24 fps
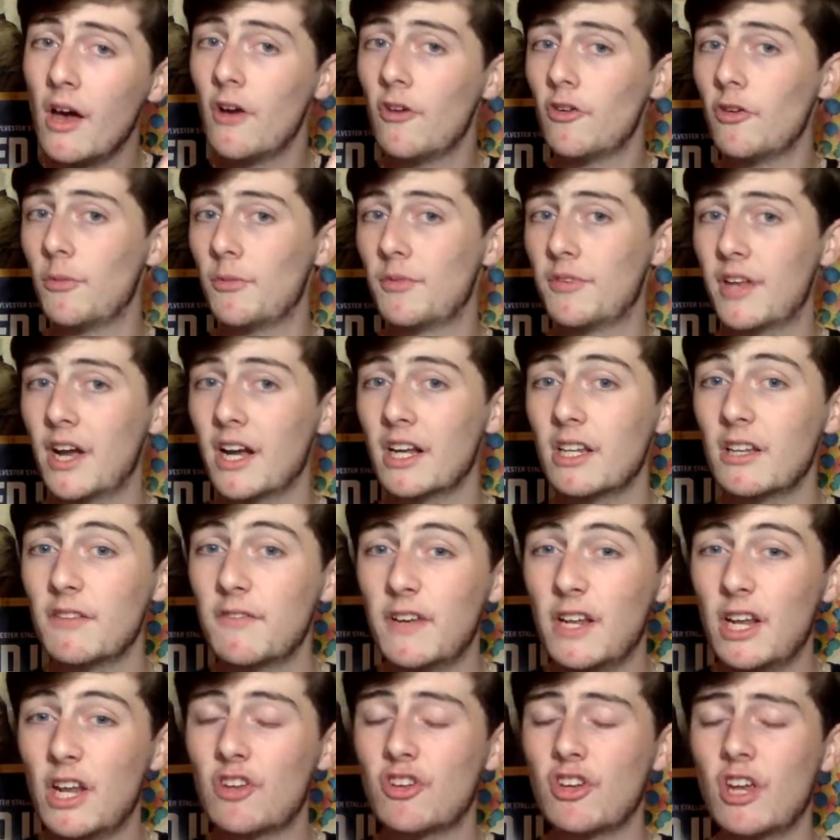From start to
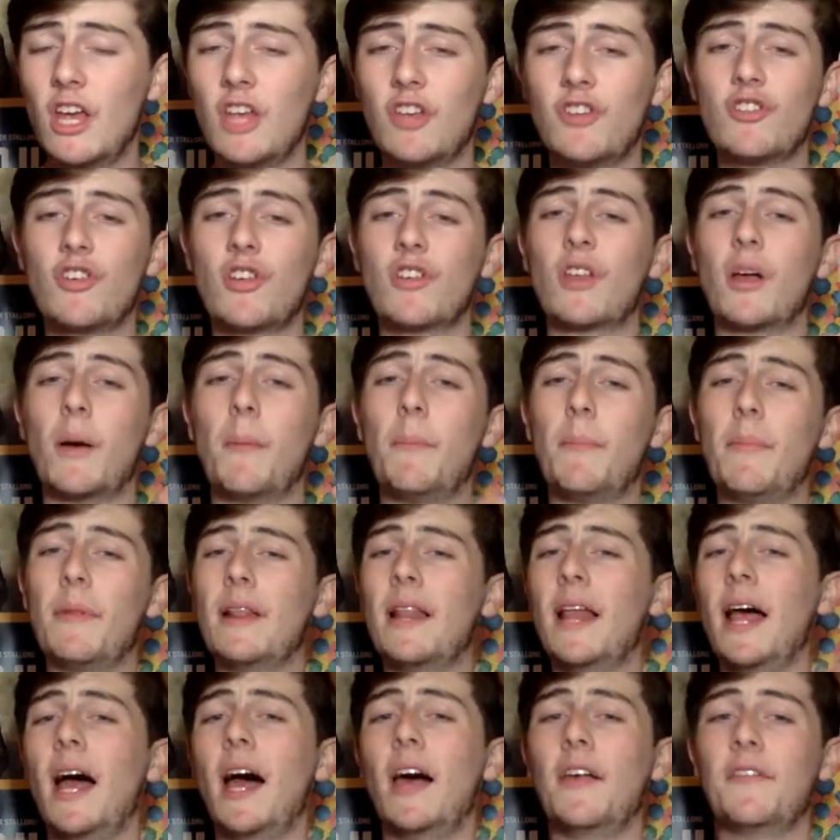finish, it's just a
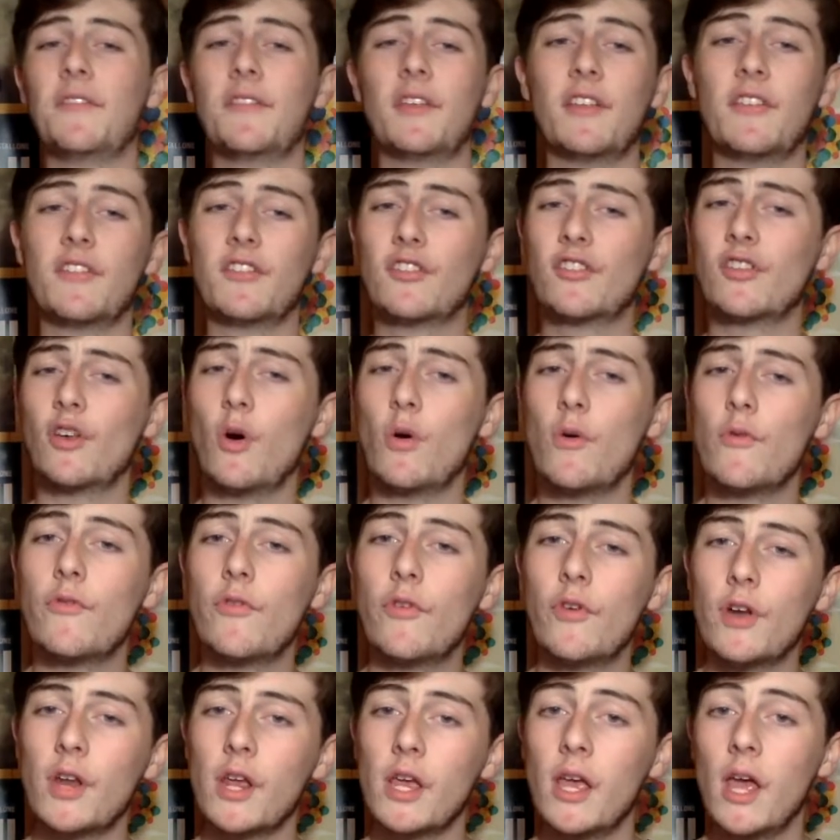blast. It's so
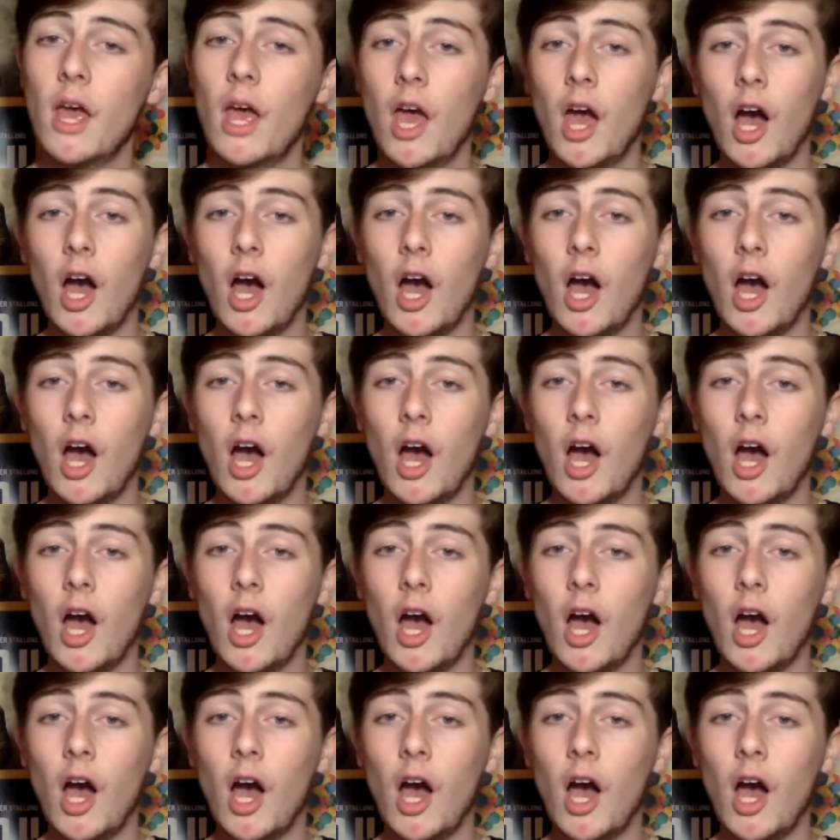funny.